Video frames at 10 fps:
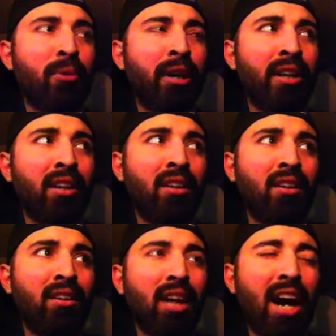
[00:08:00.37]
but
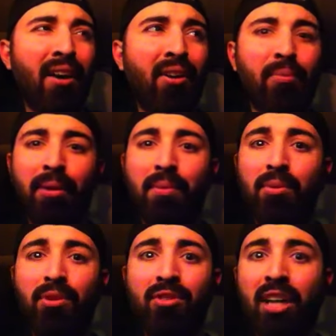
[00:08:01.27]
I don't know, maybe it
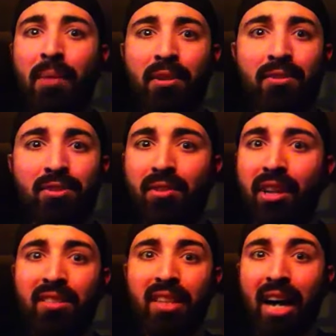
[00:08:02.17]
was just time
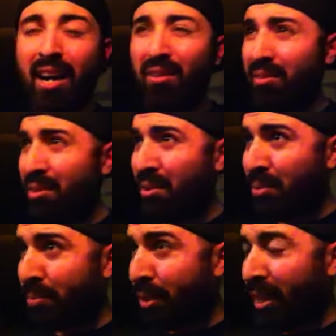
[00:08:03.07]
constraints. I don't
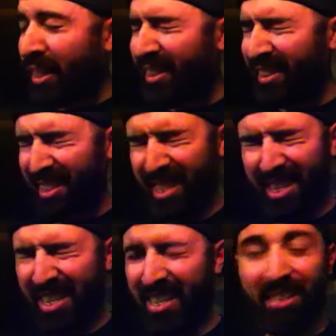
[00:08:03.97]
know, but
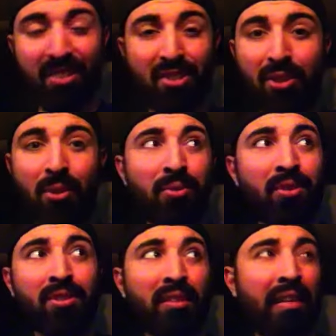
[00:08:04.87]
this show
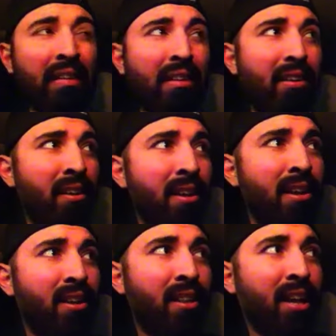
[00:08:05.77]
just, ugh,
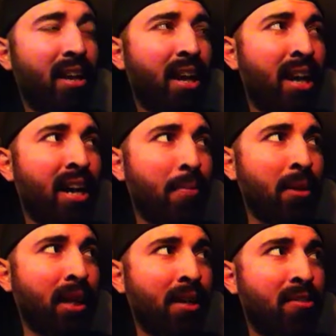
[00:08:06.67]
thank God. I
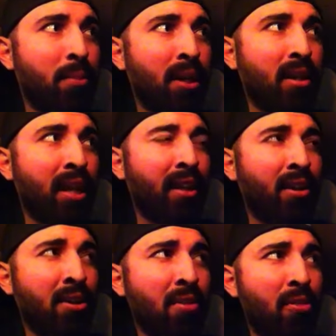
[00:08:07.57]
mean, I spent like
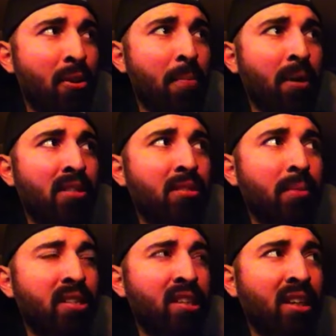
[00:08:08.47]
$130 on
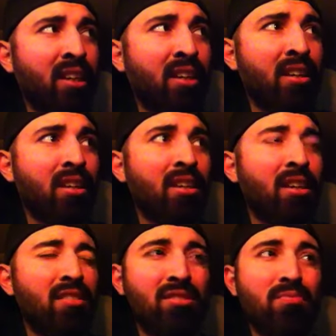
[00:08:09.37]
my ticket.
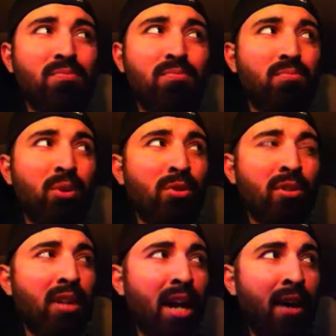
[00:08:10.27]

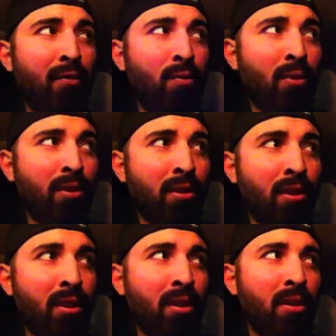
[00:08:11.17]
Wasn't half worth
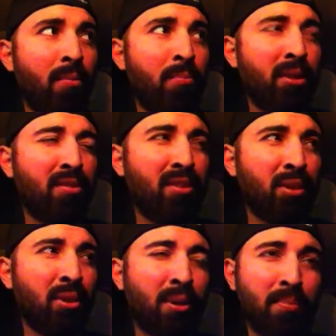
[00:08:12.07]
it, but
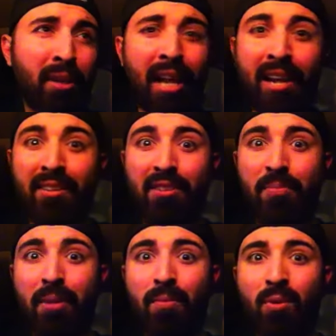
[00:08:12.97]
still, I'm glad I didn't
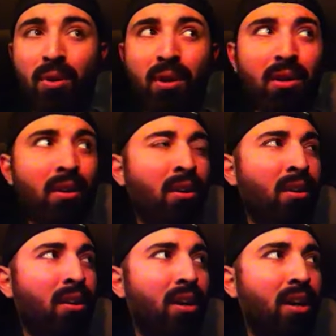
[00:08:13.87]
spend more.
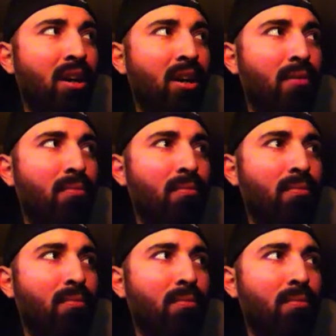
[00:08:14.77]
And